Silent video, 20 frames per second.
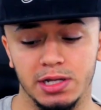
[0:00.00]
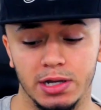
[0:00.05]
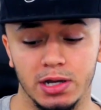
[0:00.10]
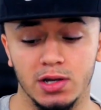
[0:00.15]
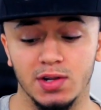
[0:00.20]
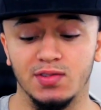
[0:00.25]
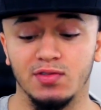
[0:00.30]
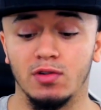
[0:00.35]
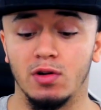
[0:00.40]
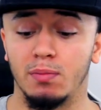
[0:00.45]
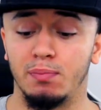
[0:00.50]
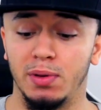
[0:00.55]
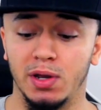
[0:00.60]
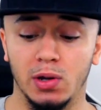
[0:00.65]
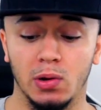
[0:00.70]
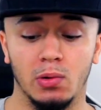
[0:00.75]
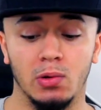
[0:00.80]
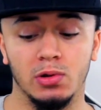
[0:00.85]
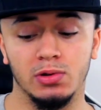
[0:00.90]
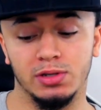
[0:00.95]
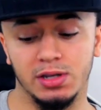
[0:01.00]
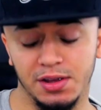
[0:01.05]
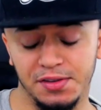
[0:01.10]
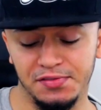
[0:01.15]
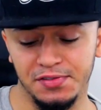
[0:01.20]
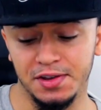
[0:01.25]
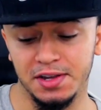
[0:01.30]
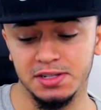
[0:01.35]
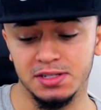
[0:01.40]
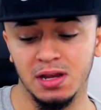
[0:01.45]
Towns for pick and roll
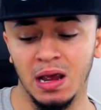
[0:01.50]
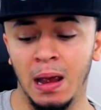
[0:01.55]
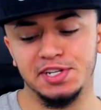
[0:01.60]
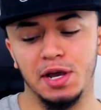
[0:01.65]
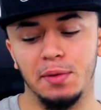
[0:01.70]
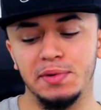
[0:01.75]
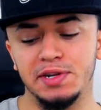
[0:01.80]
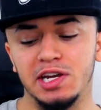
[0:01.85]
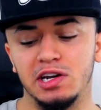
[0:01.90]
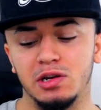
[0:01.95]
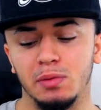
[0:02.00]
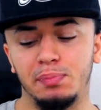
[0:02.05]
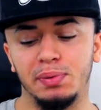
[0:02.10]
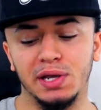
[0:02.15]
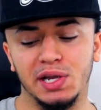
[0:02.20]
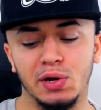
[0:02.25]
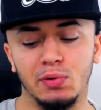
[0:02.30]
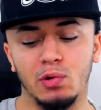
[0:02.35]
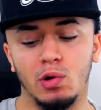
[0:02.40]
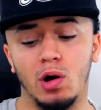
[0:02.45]
defense. Coming down to pick and